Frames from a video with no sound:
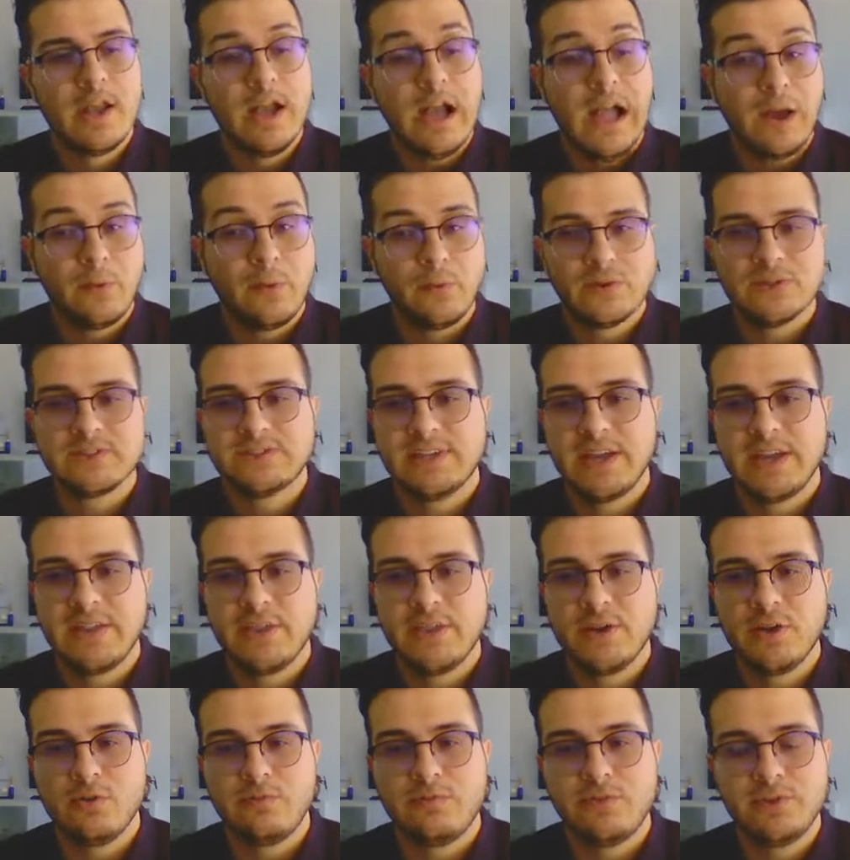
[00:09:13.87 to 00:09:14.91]
I will say
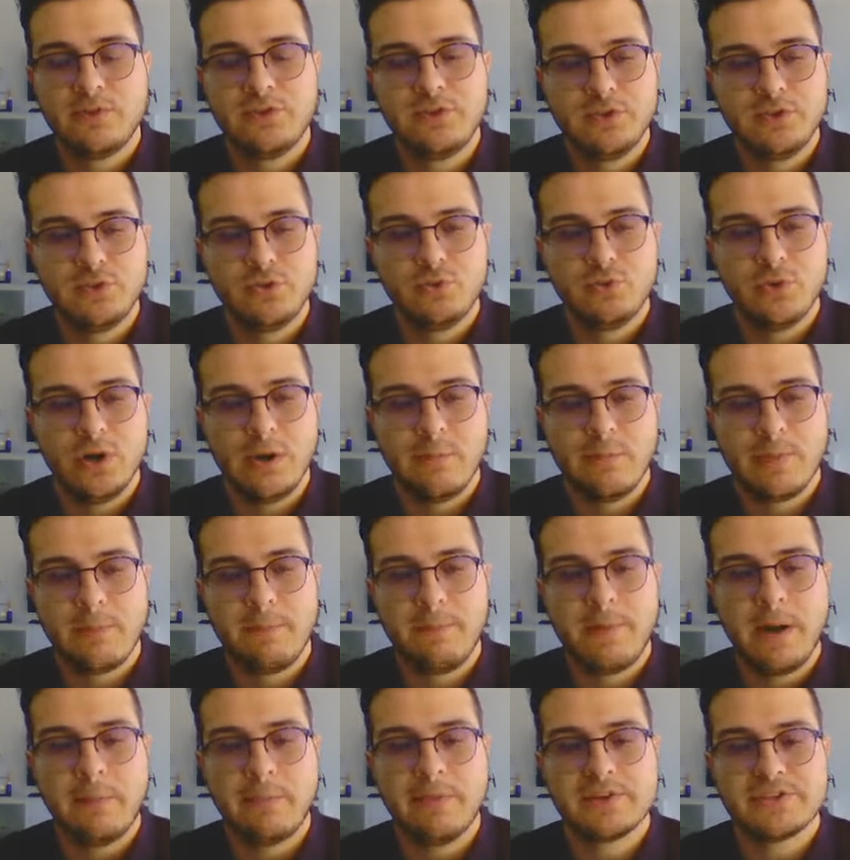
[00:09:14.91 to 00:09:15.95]
though, if you do,
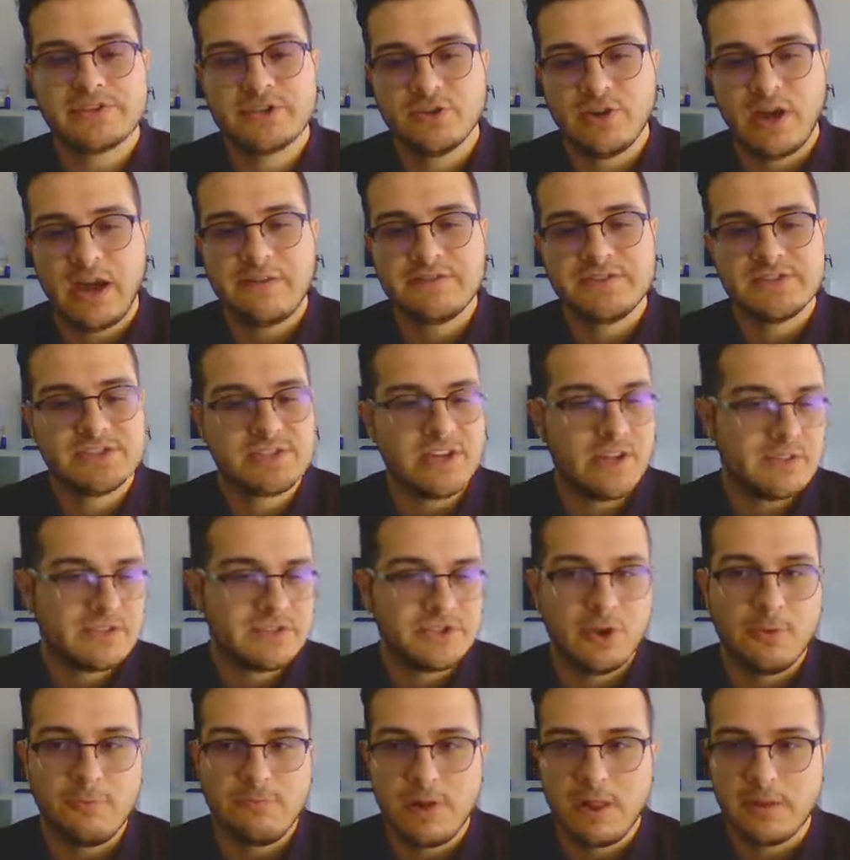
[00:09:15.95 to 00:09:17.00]
as you saw, there's
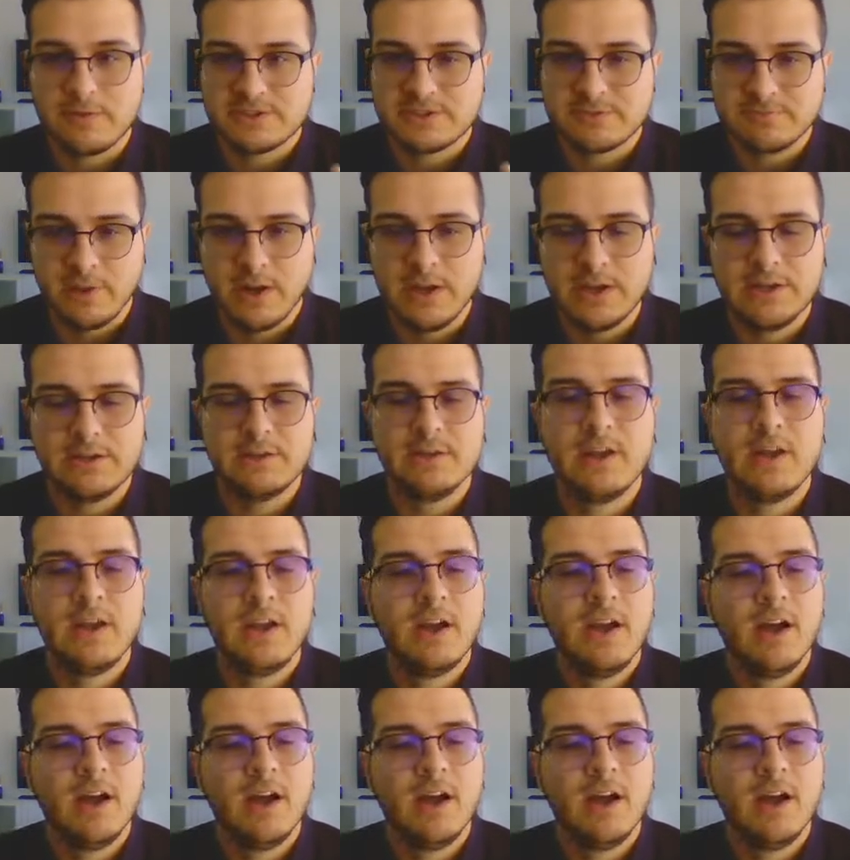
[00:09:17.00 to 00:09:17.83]
no publish button.